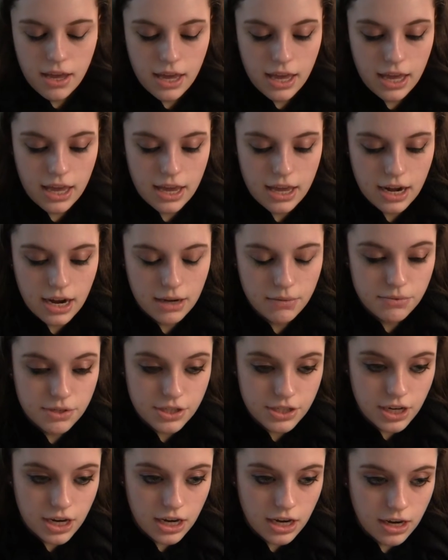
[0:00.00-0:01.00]
and I'm
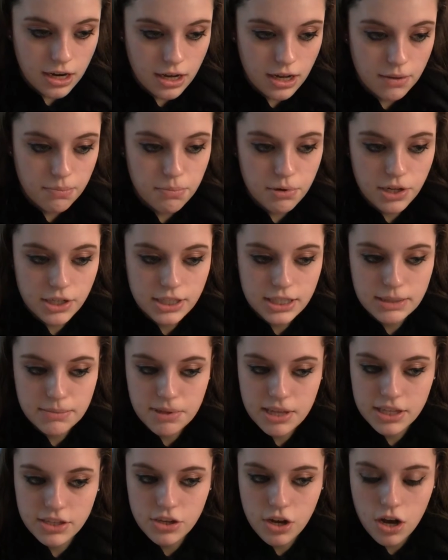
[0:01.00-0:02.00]
just gonna put some
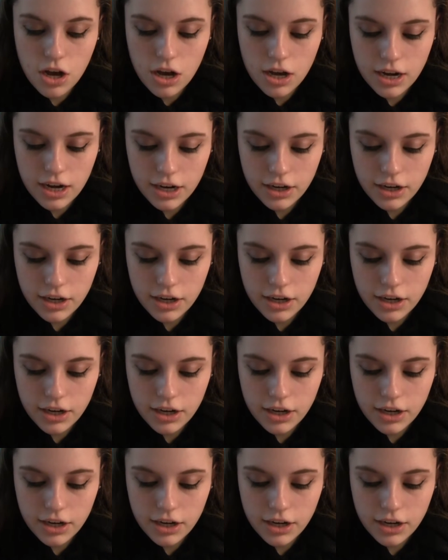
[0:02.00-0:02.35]
of this on.